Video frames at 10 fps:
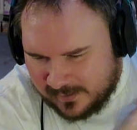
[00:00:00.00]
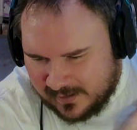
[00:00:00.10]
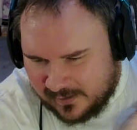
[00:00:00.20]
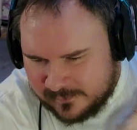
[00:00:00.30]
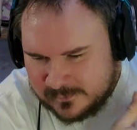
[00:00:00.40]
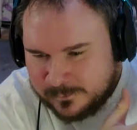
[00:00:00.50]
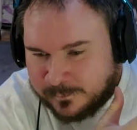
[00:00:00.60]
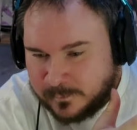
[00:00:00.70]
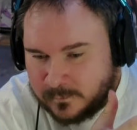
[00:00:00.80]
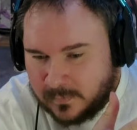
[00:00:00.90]
but love
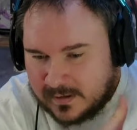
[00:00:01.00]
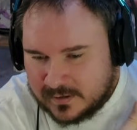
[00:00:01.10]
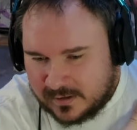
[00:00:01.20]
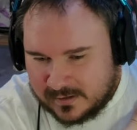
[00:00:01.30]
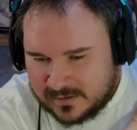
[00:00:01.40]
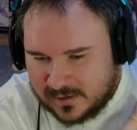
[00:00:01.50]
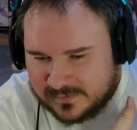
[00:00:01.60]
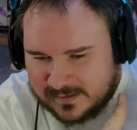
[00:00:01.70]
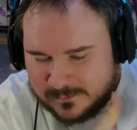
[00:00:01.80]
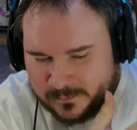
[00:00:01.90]
because she
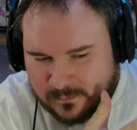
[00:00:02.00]
deserves it.